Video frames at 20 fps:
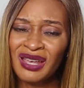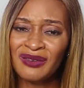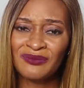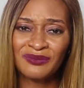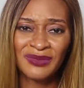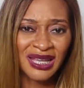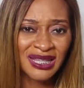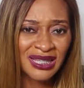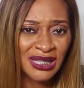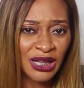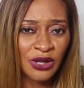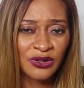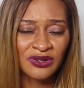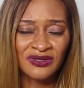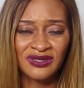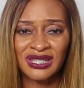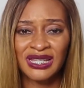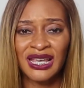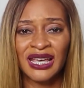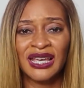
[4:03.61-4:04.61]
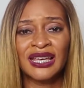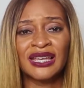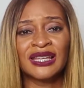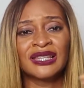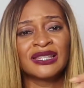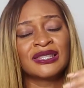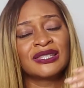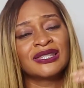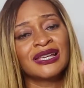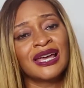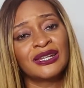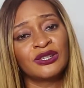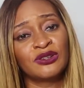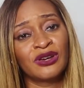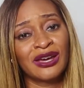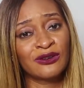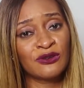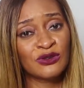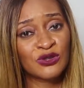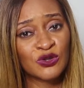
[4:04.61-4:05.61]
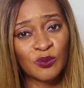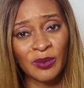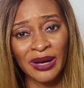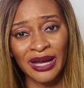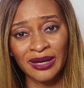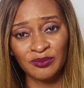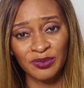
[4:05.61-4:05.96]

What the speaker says: makes a lot of sense. And you can also buy